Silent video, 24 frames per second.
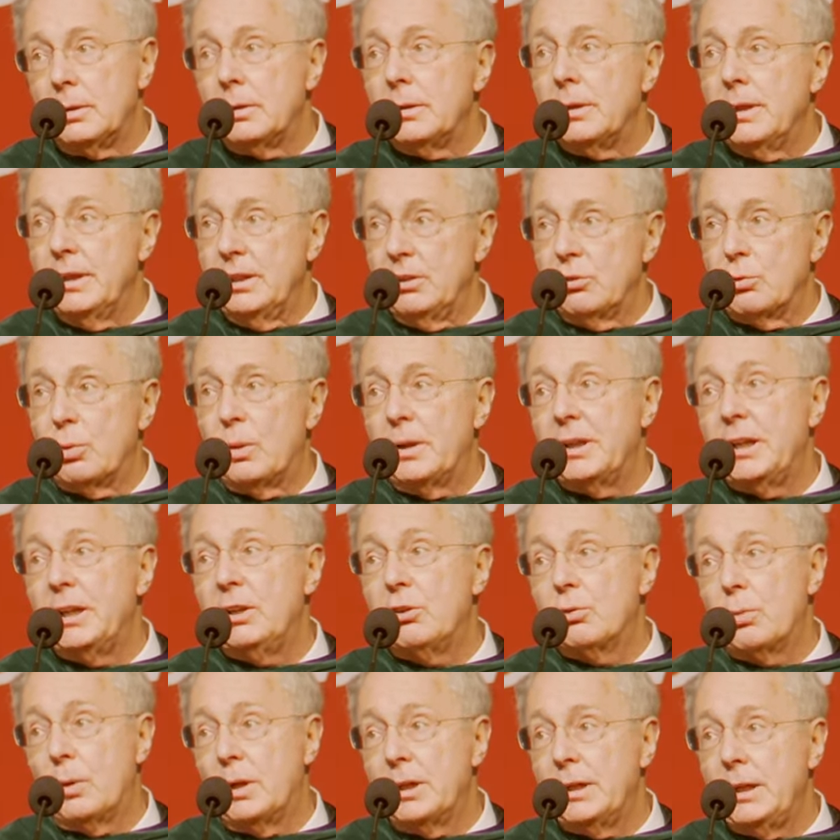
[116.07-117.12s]
in twenty
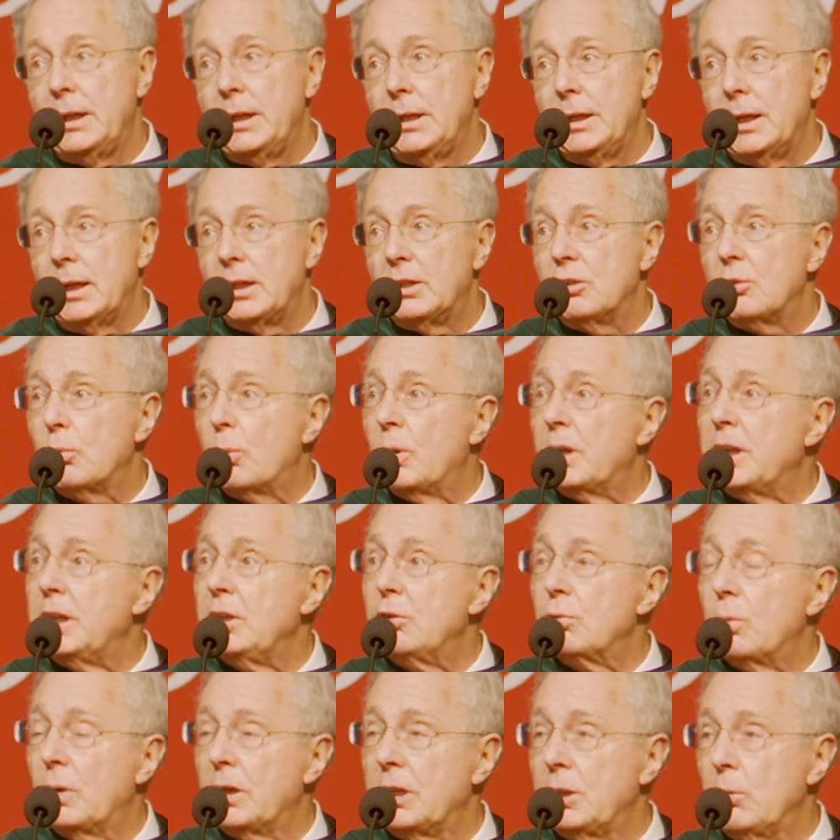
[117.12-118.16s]
twenty and twenty
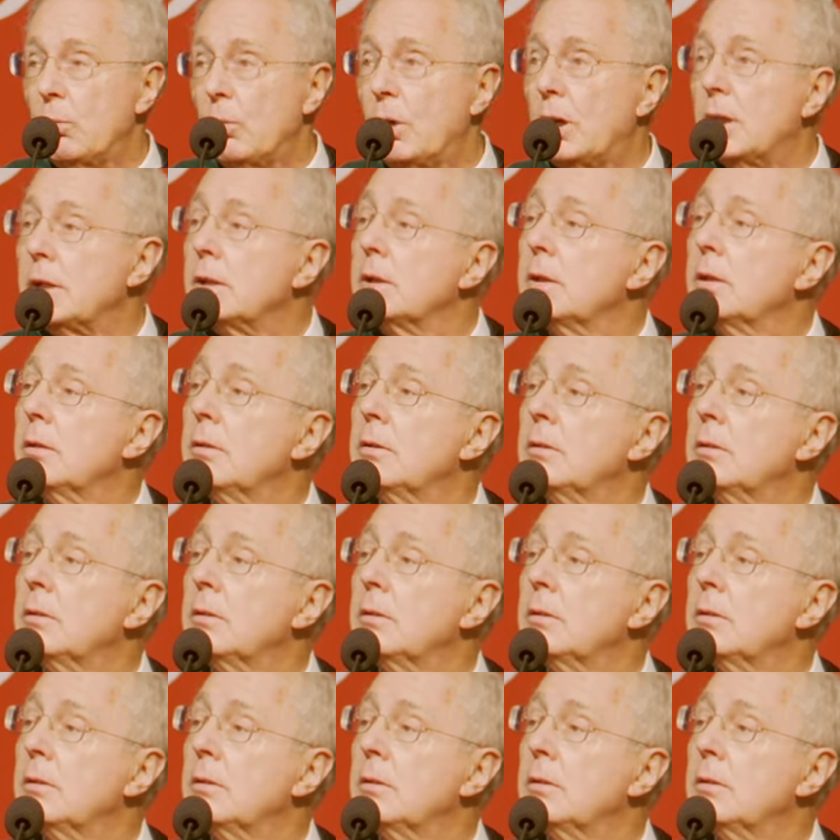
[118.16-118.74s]
twenty-one,